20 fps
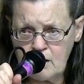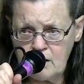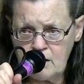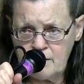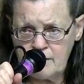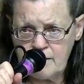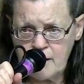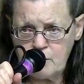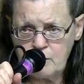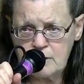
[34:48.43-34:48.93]

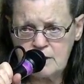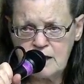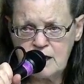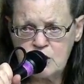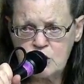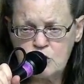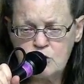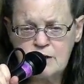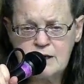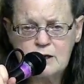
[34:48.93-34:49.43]
they would
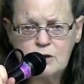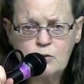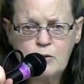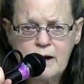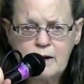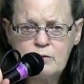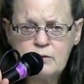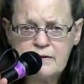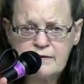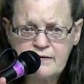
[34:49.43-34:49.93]
let you get
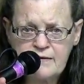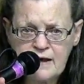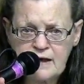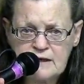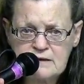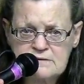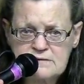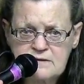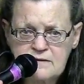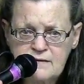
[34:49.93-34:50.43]
away with
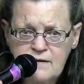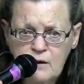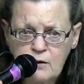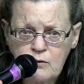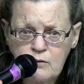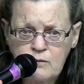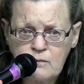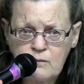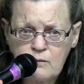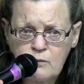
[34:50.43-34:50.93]
things that they
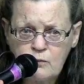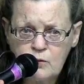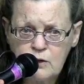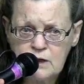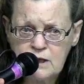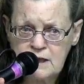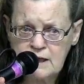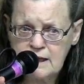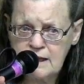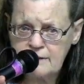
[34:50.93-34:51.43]

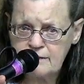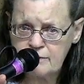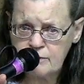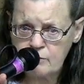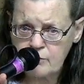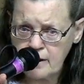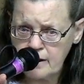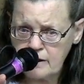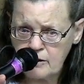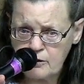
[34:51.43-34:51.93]
wouldn't let the
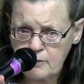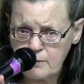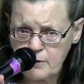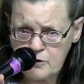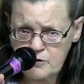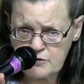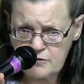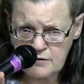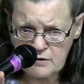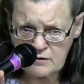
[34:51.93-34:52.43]
regular
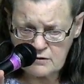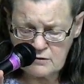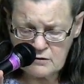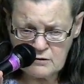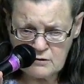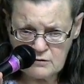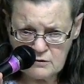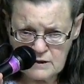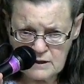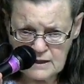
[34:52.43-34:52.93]
person
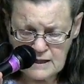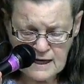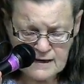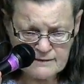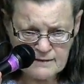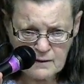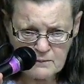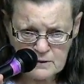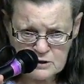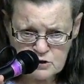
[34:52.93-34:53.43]
who didn't have
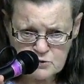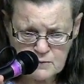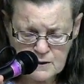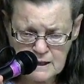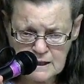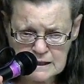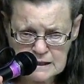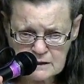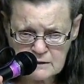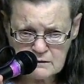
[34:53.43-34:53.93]
that much
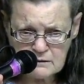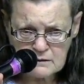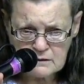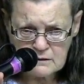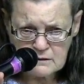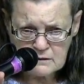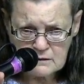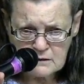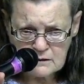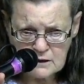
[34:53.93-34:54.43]
money
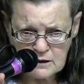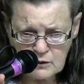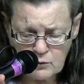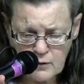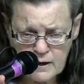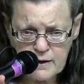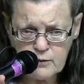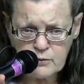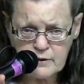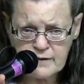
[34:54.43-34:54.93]
get
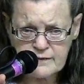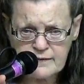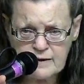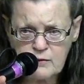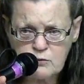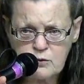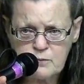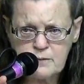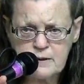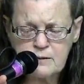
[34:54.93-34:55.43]
away with. They
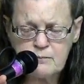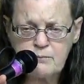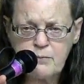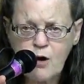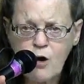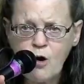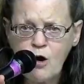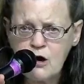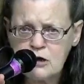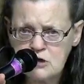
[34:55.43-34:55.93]
were being
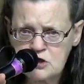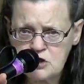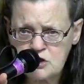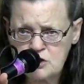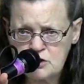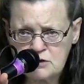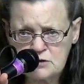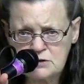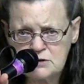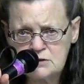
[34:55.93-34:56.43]

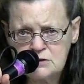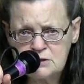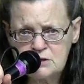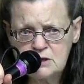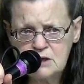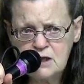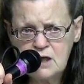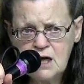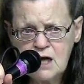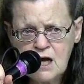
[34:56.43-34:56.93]
partial.
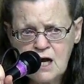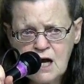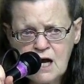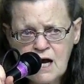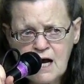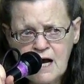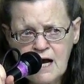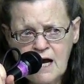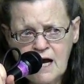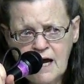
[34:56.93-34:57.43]

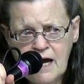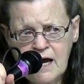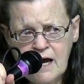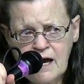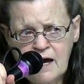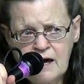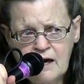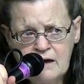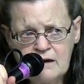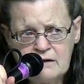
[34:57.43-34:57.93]

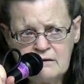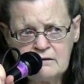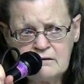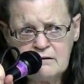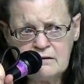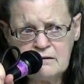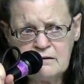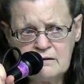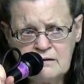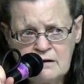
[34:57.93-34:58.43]

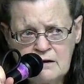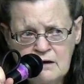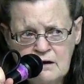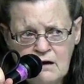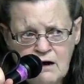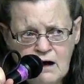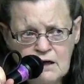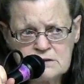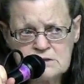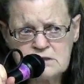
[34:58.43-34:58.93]
And
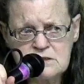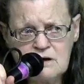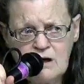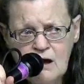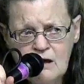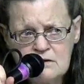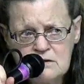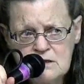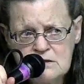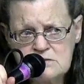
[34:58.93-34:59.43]
God's
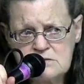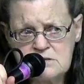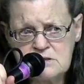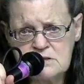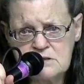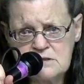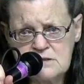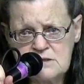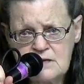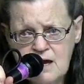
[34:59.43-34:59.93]
law
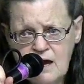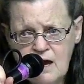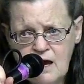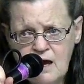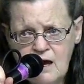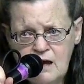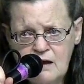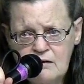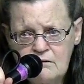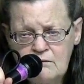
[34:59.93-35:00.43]
doesn't
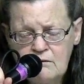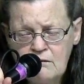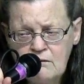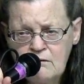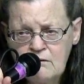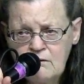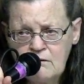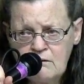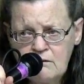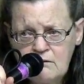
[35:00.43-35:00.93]
say,
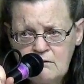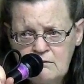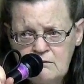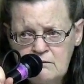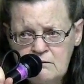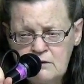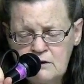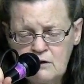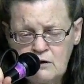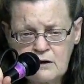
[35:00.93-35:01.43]

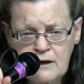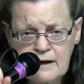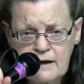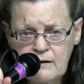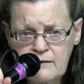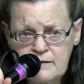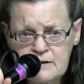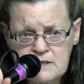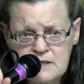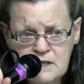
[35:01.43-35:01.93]
you know, like
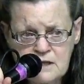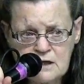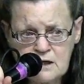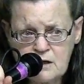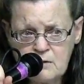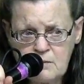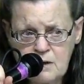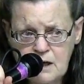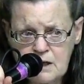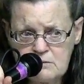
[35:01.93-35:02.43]
on the Ten
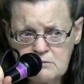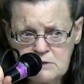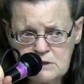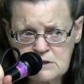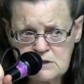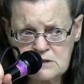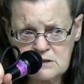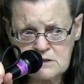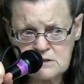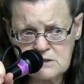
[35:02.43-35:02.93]

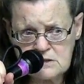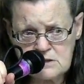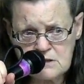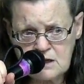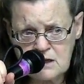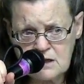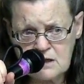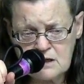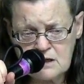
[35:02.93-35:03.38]
Commandments and su